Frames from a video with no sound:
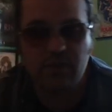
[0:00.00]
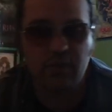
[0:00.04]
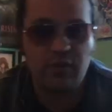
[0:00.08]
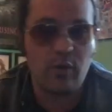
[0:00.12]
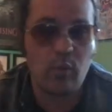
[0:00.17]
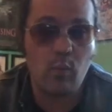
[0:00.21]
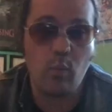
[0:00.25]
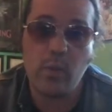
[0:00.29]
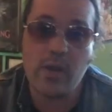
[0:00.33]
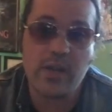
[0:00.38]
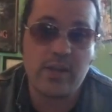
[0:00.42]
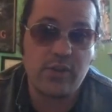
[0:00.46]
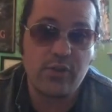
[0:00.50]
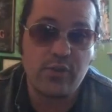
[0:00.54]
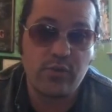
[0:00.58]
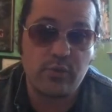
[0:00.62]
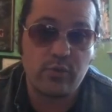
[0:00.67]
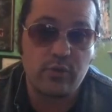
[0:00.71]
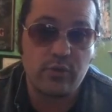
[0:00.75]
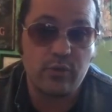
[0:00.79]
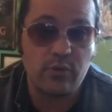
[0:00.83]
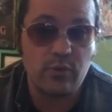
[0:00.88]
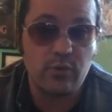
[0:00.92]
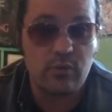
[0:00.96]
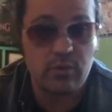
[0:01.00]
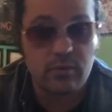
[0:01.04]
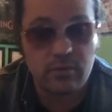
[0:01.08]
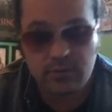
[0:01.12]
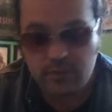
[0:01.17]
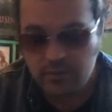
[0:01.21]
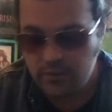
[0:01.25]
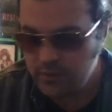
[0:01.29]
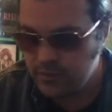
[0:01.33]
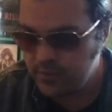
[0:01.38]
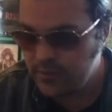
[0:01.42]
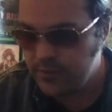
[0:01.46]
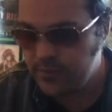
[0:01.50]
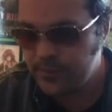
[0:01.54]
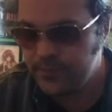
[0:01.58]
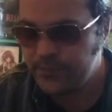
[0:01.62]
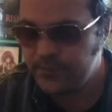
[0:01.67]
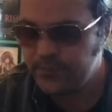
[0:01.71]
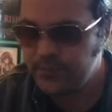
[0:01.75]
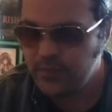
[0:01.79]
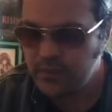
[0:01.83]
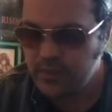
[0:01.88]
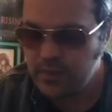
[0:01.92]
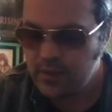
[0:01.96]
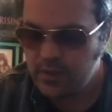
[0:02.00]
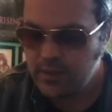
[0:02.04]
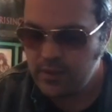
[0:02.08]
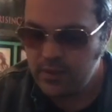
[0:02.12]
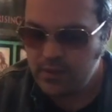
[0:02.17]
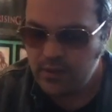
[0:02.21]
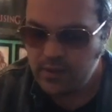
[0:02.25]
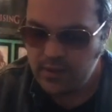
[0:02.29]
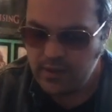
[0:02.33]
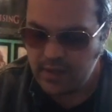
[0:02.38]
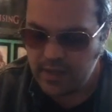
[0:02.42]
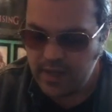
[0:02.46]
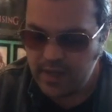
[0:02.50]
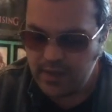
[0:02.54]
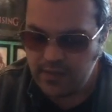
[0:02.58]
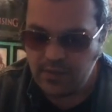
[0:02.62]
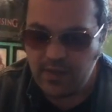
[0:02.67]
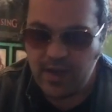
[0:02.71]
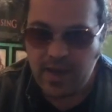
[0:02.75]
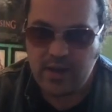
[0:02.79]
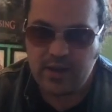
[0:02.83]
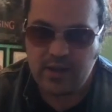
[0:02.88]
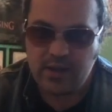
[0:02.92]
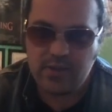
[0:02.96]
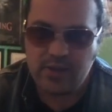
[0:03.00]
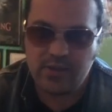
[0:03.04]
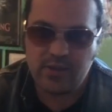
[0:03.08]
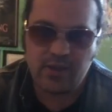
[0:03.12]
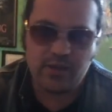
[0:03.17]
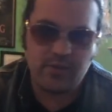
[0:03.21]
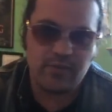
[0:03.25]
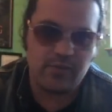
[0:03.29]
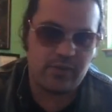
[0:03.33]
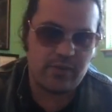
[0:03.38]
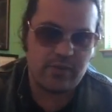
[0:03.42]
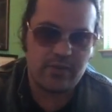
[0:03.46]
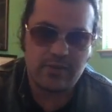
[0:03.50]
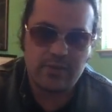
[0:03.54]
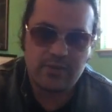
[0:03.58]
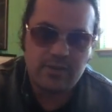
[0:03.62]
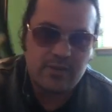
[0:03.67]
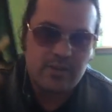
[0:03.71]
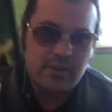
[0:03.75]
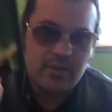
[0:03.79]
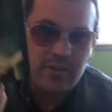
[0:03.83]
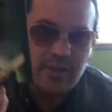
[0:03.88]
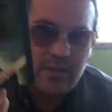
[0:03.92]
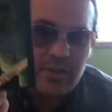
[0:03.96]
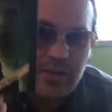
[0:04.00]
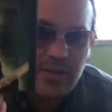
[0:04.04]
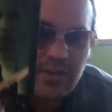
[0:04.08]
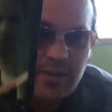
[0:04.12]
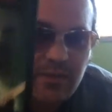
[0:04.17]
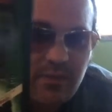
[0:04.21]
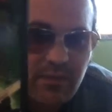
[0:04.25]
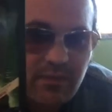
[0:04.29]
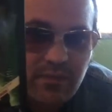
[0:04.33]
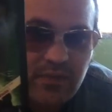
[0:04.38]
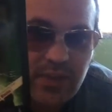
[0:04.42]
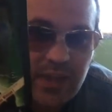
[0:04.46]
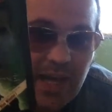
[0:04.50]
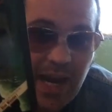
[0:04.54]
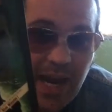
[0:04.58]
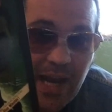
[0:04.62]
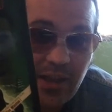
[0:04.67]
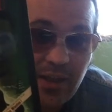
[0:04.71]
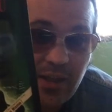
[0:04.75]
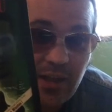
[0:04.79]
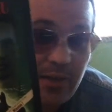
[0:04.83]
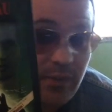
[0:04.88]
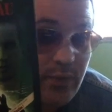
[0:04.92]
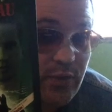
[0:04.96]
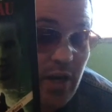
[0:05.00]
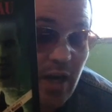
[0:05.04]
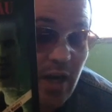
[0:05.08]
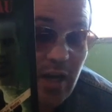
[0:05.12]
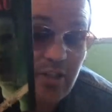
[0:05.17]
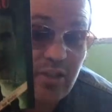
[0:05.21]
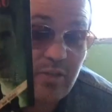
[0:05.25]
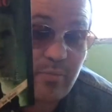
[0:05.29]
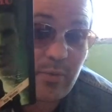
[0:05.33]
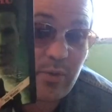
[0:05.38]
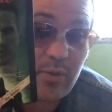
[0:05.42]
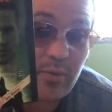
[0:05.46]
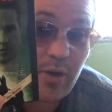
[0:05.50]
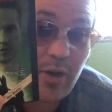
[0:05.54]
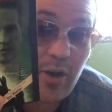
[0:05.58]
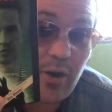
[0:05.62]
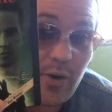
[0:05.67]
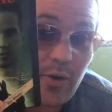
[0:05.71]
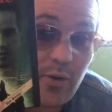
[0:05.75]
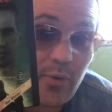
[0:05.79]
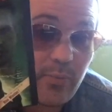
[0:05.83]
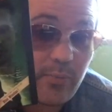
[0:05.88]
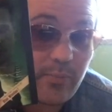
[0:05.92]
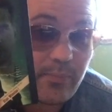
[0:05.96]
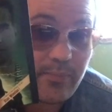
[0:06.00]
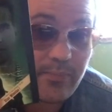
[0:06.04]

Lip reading: film went through. And that is of The Island of Dr. Moreau.